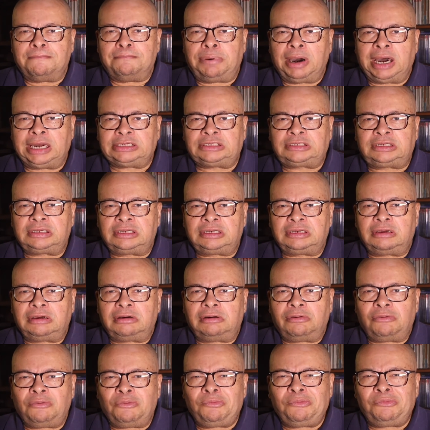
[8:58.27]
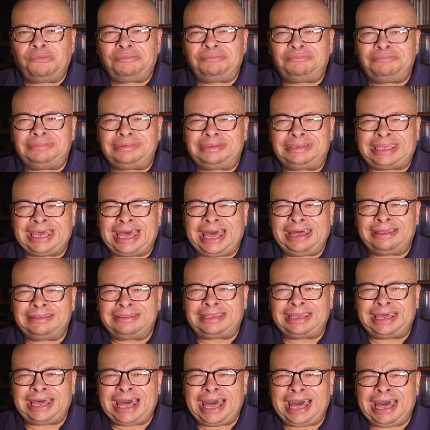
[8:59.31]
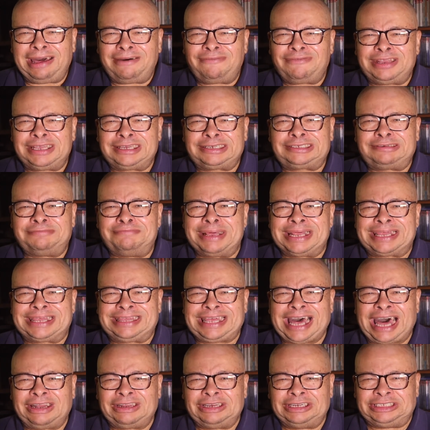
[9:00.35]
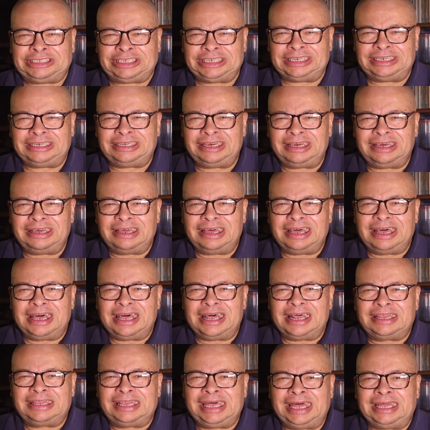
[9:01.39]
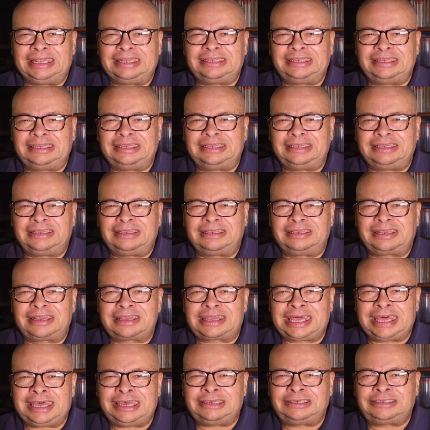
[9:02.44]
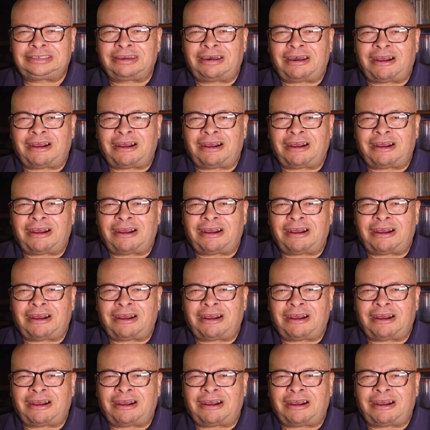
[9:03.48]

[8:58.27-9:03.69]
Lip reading: But to have this mythology that things